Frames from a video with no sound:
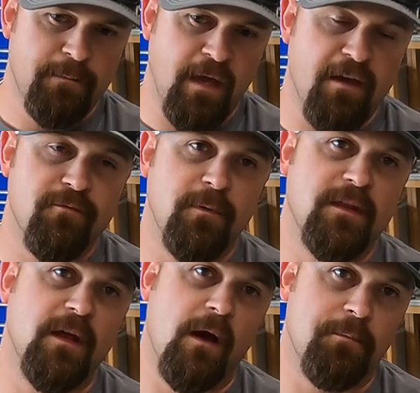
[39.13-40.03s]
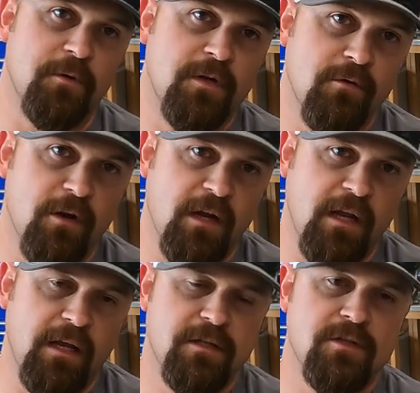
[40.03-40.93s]
gave me the
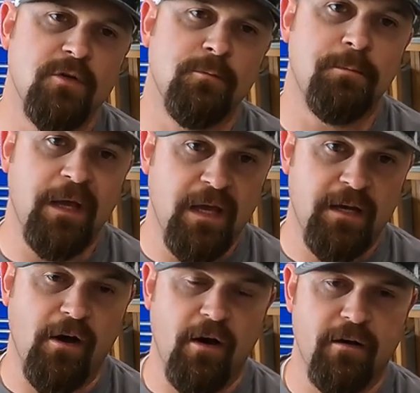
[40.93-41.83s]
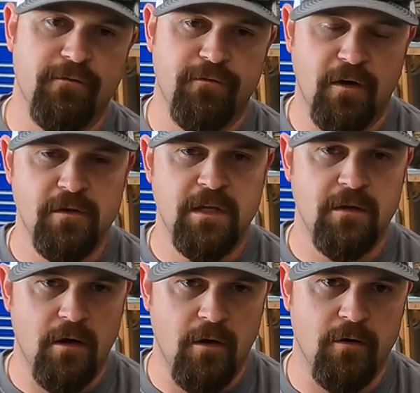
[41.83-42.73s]
opportunity to bid on a fairly
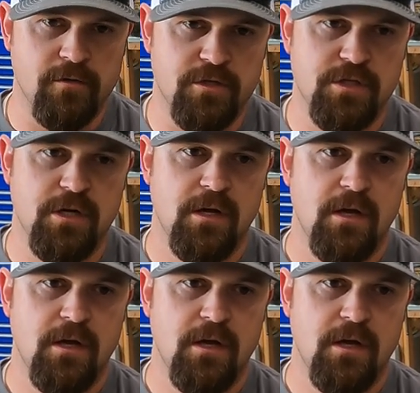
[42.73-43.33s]
large